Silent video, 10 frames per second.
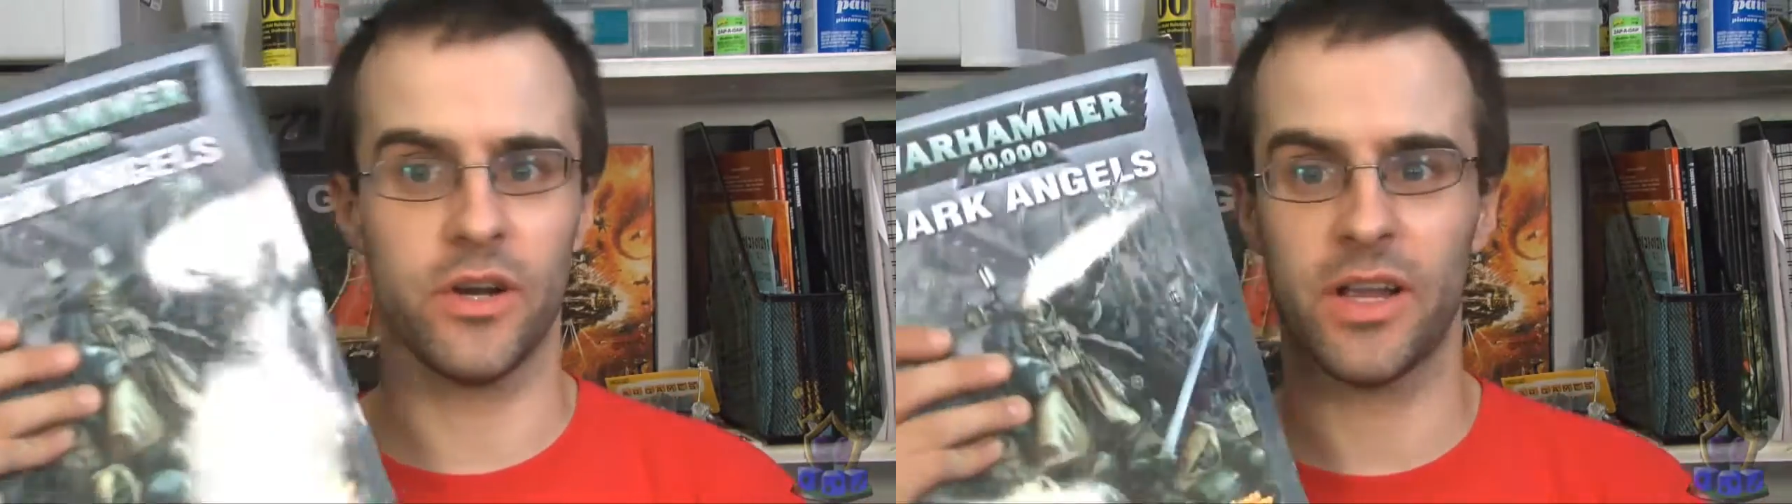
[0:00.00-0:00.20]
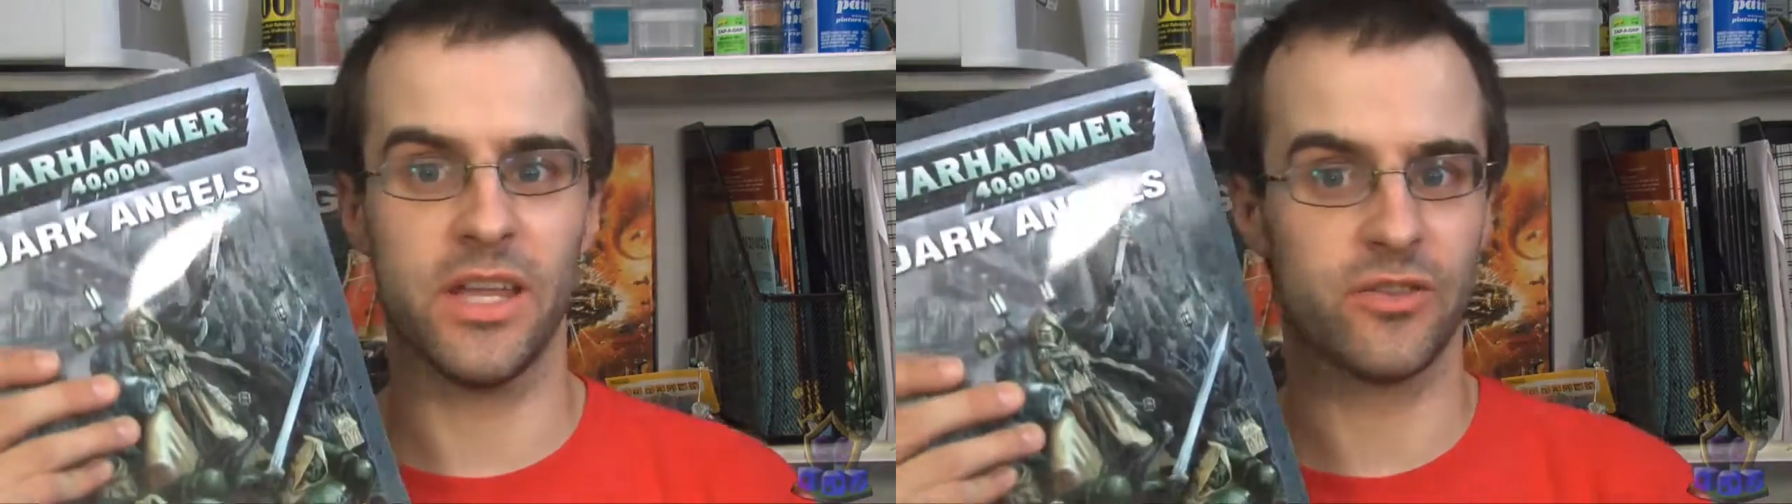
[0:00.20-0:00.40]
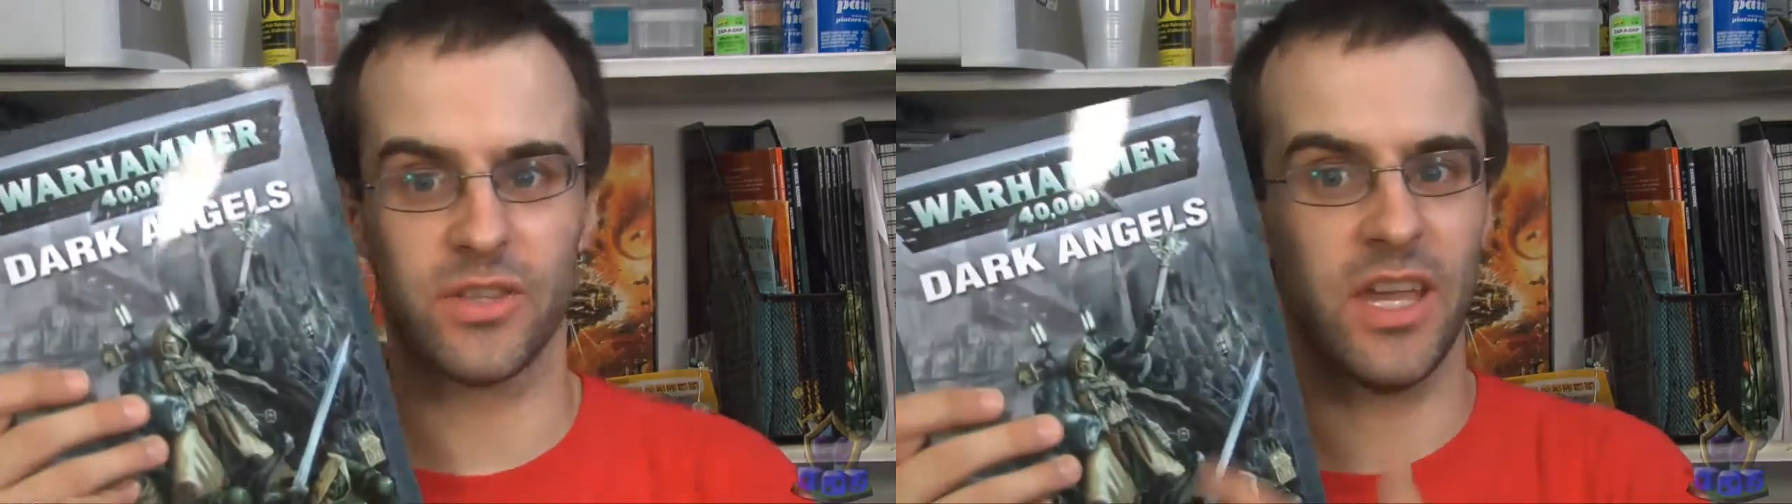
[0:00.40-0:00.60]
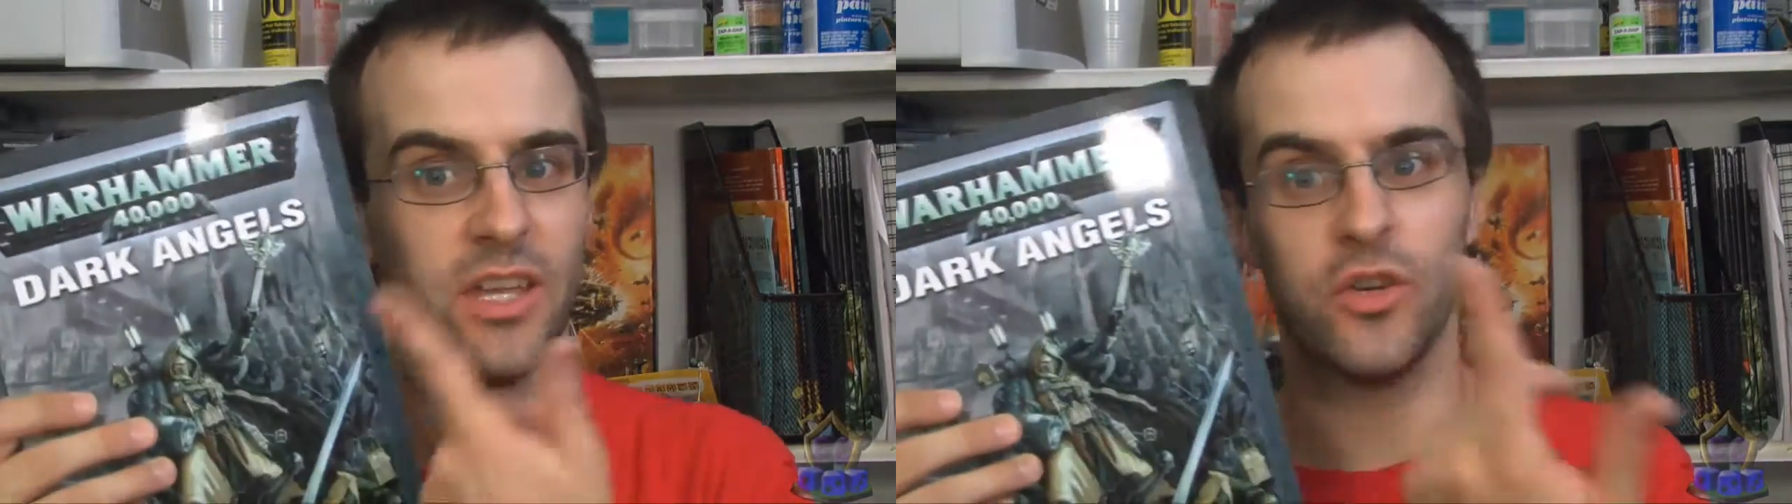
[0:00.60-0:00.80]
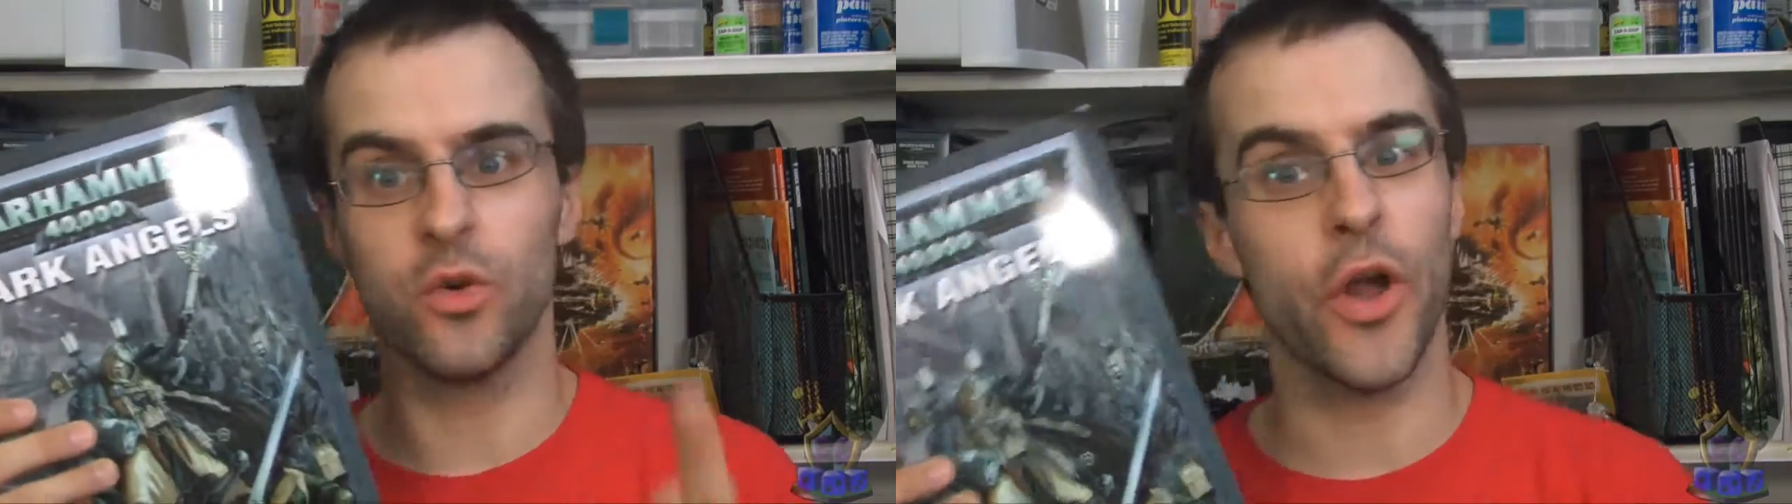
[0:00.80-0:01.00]
Dark Angels
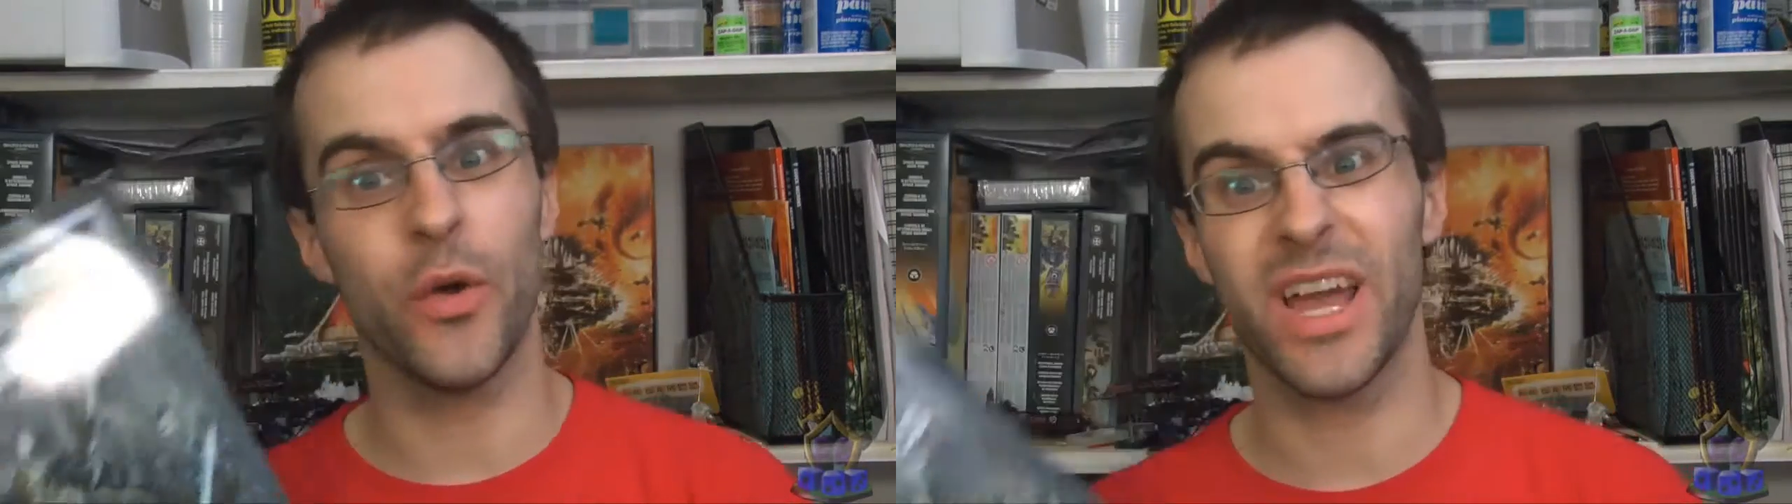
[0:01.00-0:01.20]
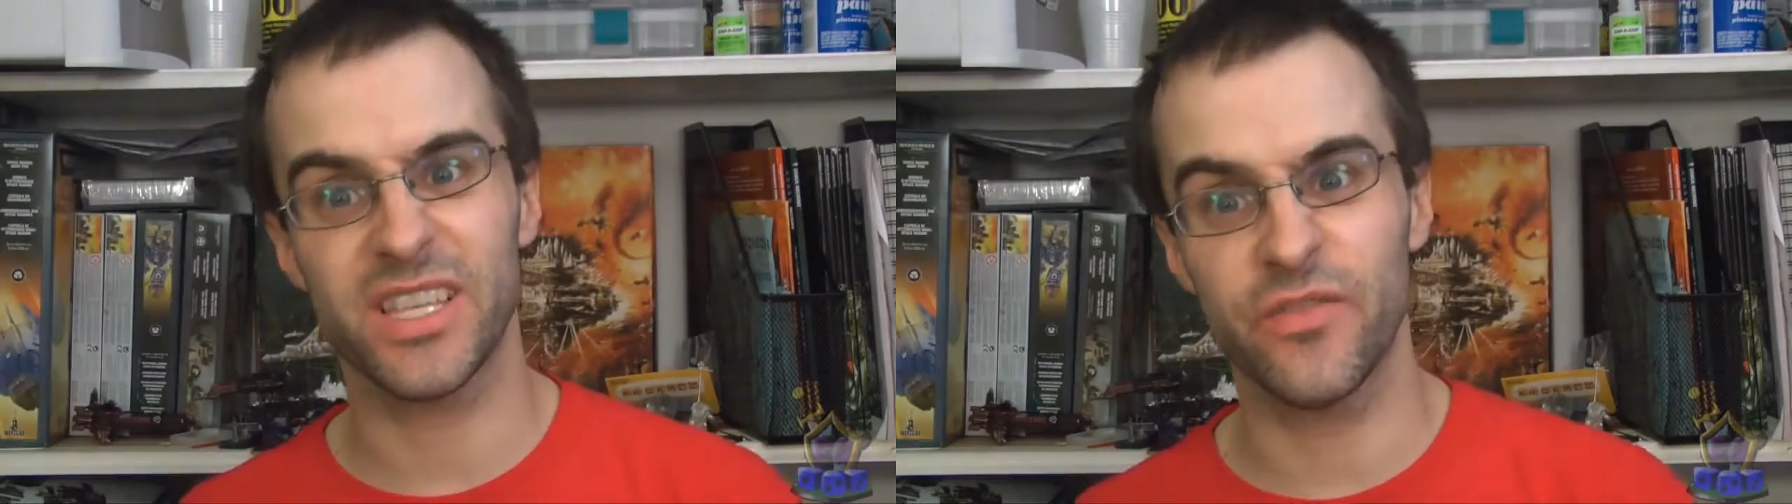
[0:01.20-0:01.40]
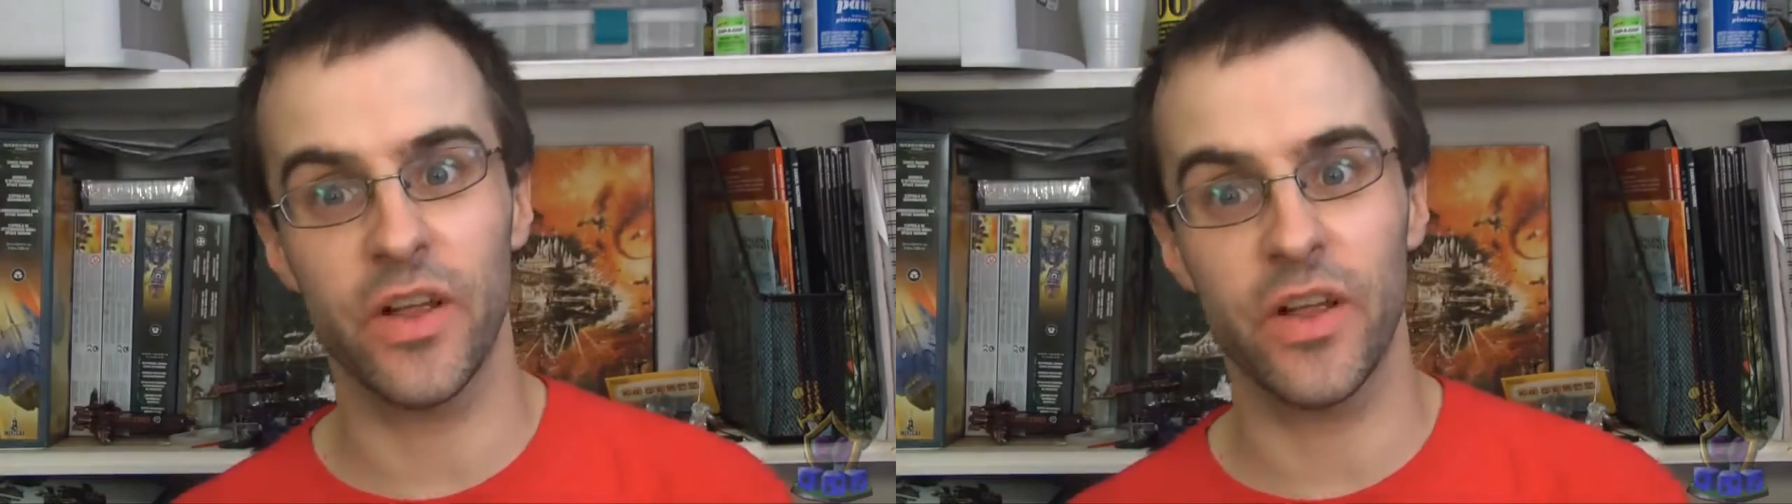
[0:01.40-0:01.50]
getting a new codex